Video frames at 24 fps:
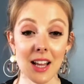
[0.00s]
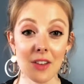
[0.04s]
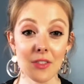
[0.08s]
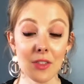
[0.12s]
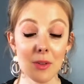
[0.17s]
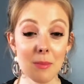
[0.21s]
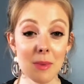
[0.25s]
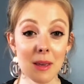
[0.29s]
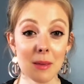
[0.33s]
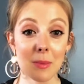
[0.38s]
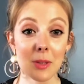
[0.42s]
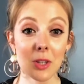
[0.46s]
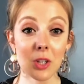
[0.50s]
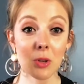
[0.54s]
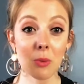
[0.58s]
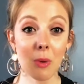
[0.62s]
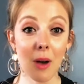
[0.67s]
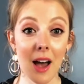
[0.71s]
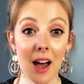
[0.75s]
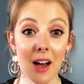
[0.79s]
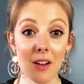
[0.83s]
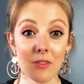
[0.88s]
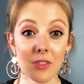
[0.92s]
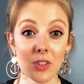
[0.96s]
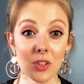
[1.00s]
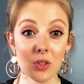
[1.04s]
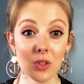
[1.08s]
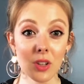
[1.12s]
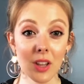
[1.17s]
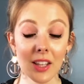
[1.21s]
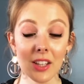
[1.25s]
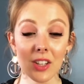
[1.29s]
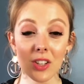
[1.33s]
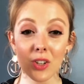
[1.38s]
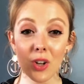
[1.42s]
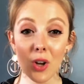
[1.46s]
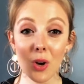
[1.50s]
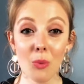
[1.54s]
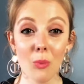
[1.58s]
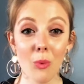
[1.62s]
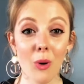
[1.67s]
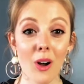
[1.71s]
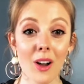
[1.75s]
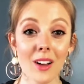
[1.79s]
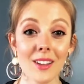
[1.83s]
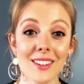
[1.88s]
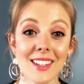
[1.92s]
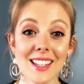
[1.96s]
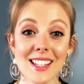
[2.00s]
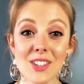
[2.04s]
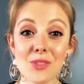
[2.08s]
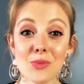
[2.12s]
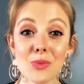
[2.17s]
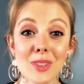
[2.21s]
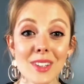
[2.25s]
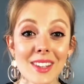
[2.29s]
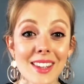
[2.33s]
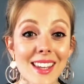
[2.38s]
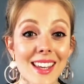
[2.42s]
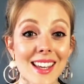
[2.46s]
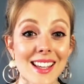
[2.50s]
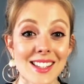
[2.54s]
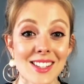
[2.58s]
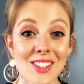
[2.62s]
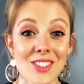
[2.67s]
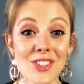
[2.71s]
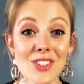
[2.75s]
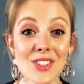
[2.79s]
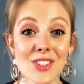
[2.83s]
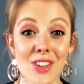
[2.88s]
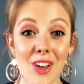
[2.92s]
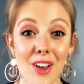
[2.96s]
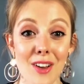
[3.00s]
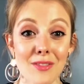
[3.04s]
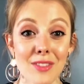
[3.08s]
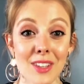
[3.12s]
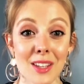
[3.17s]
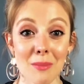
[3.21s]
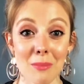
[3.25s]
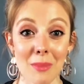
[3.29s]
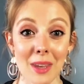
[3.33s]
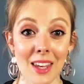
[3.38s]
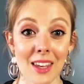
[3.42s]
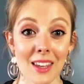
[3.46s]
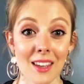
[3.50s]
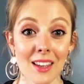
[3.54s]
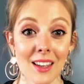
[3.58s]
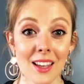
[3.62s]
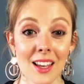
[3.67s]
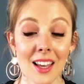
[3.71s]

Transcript: that maybe you have, that you're like, you know what, this really isn't serving me.